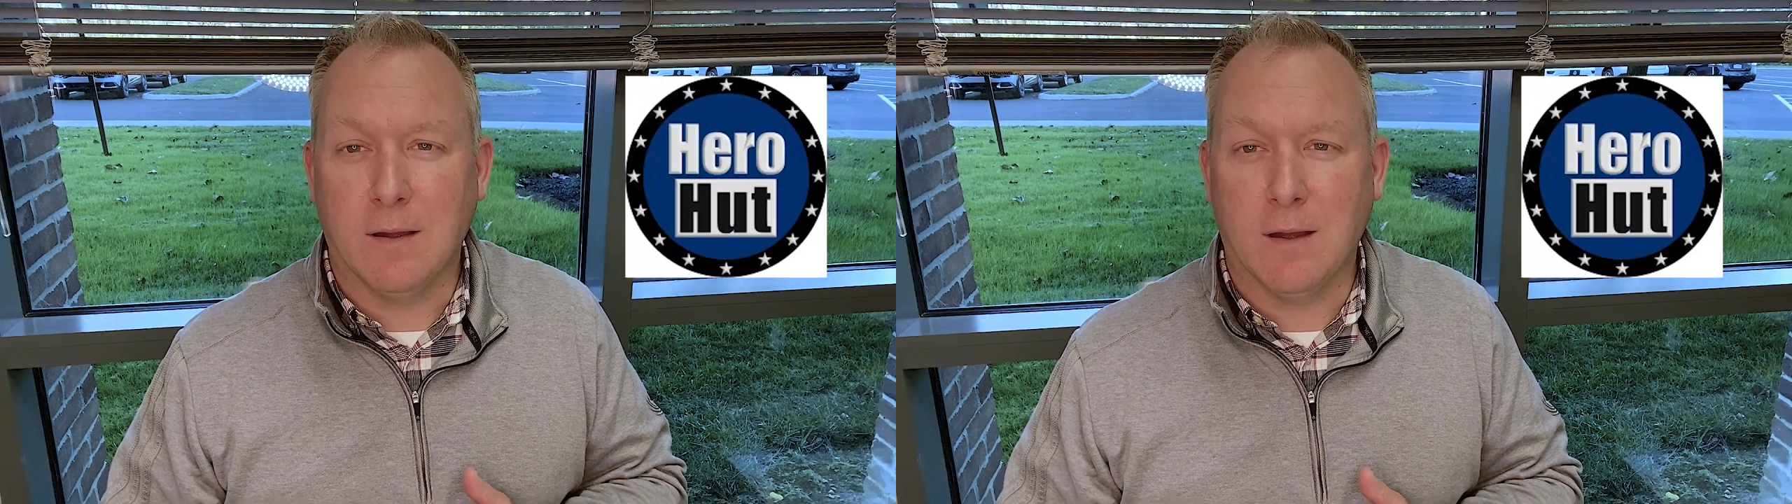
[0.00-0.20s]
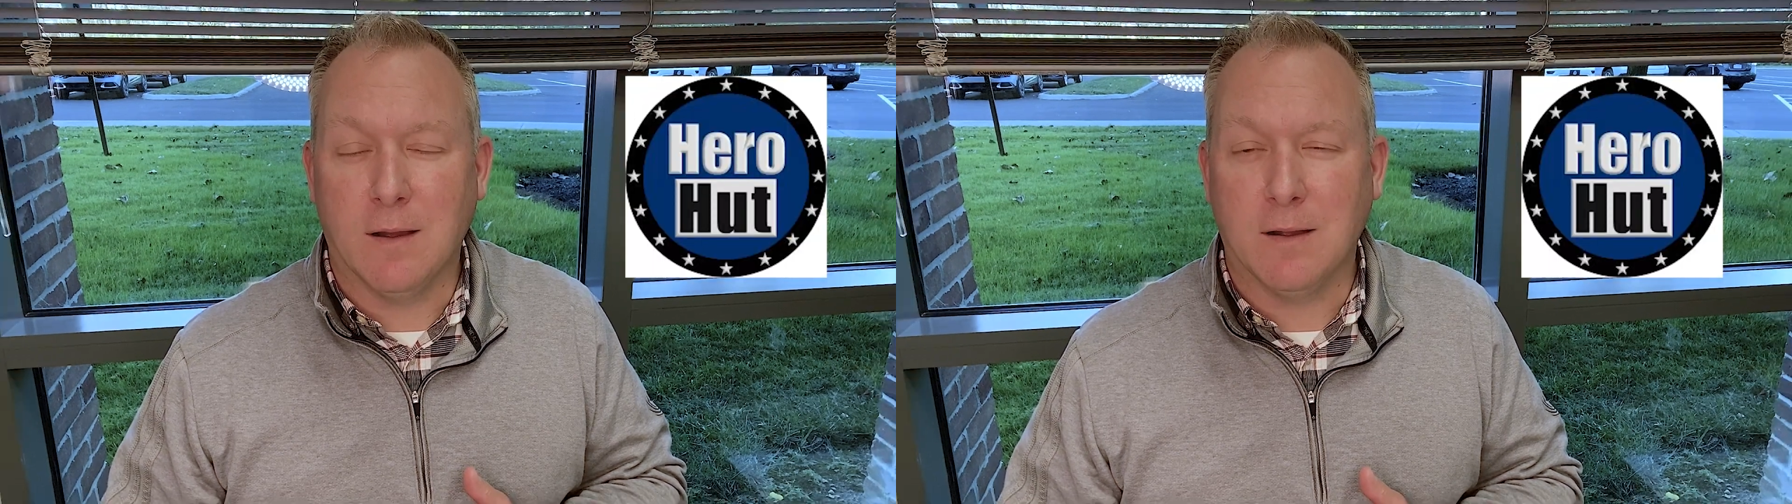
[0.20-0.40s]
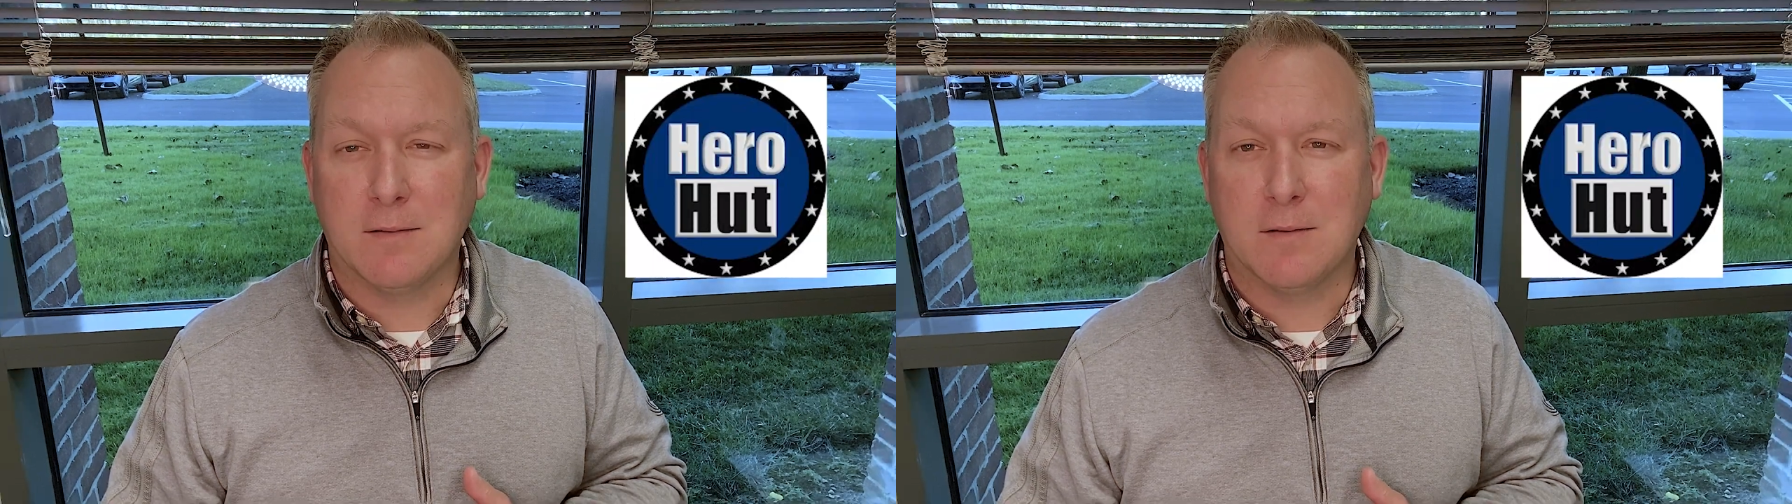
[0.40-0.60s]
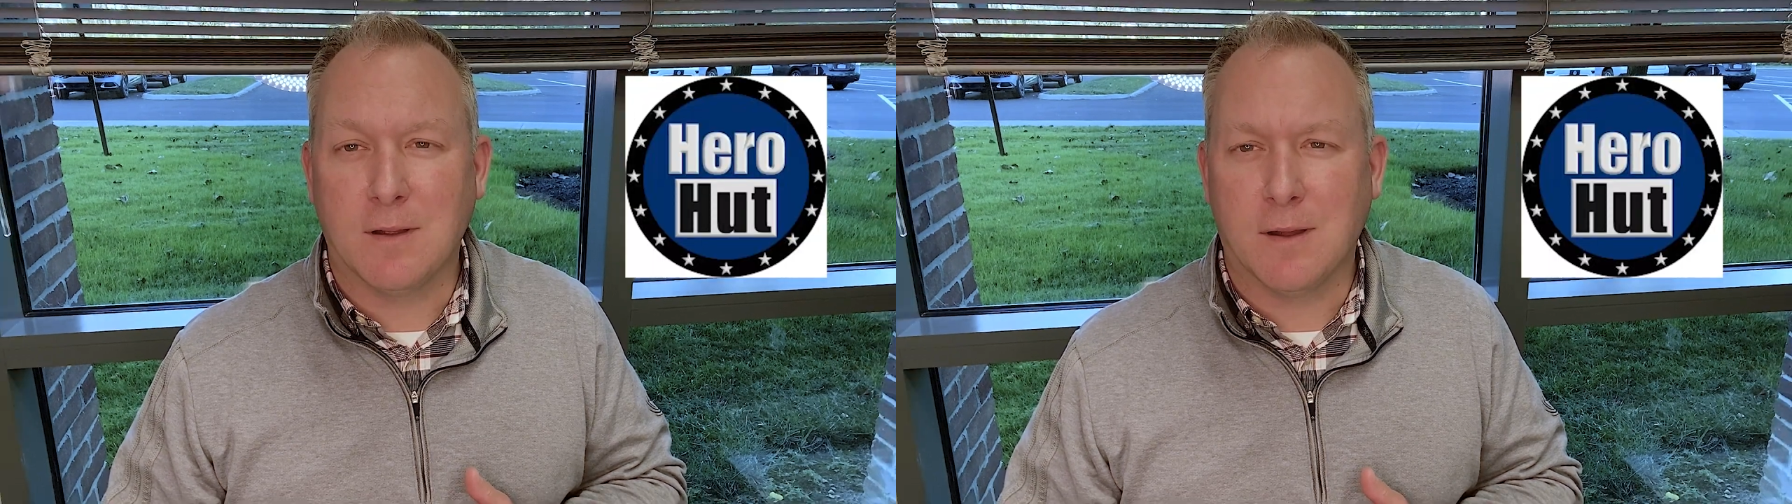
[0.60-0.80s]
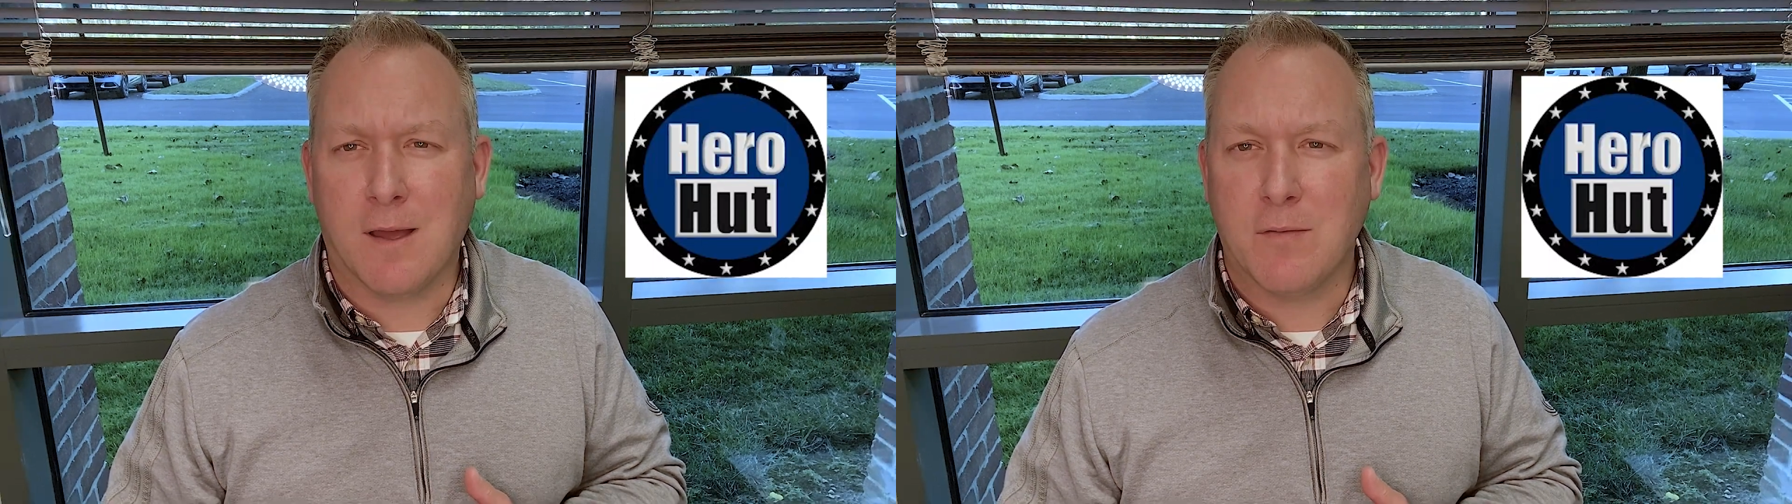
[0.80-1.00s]
It's
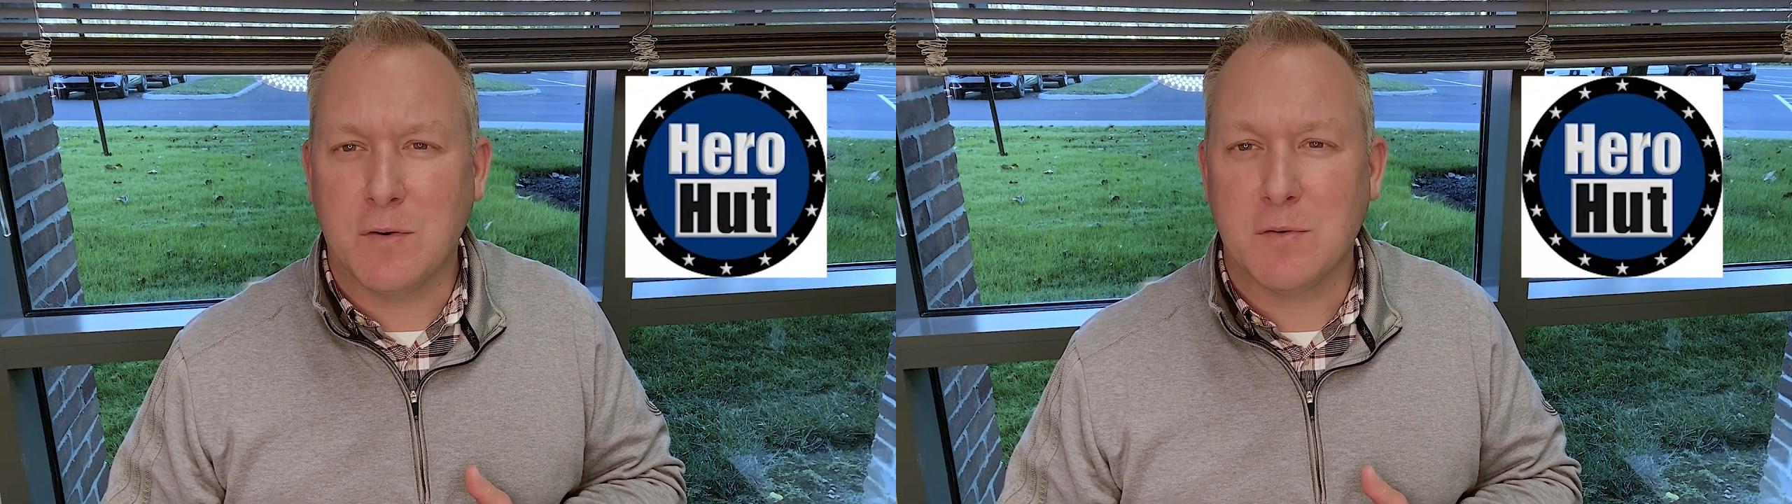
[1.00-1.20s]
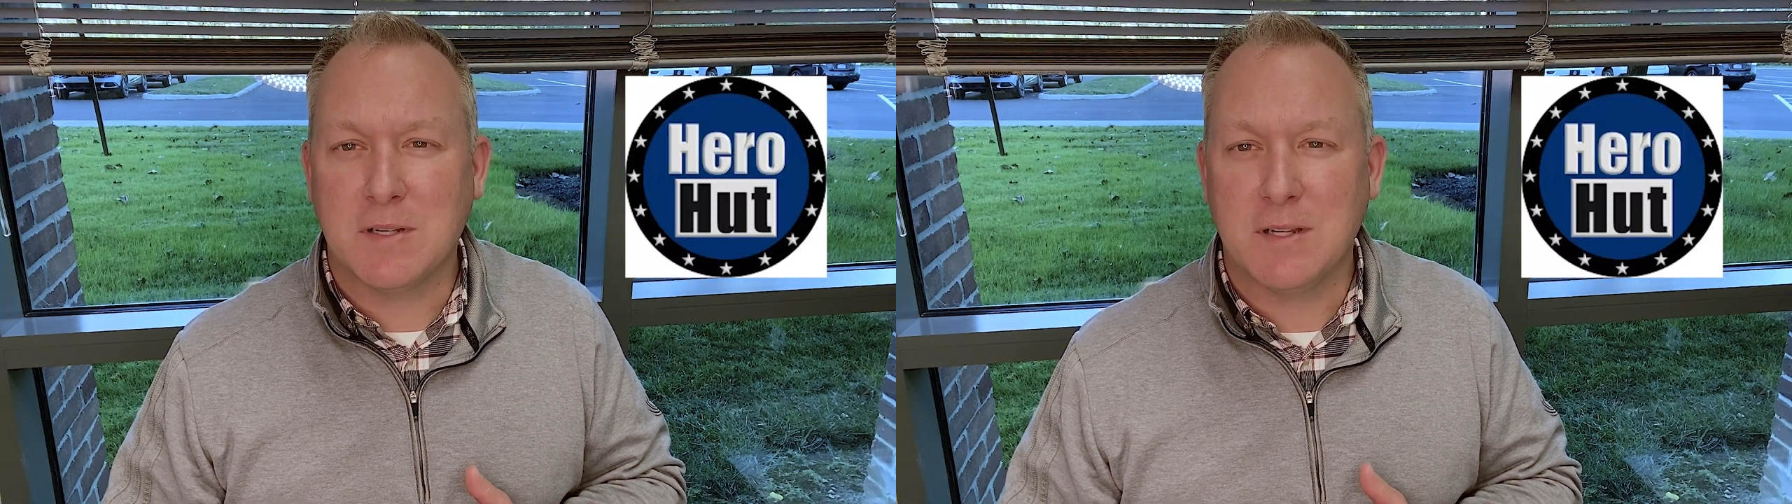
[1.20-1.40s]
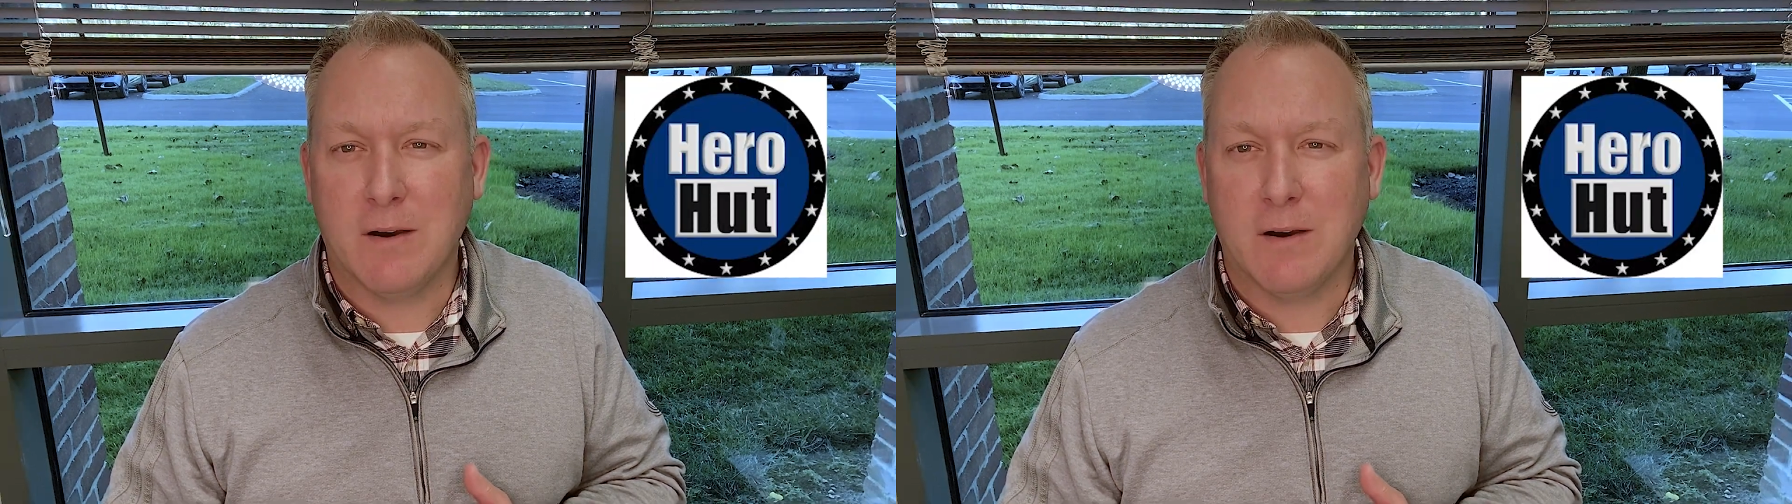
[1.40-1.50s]
a covered rest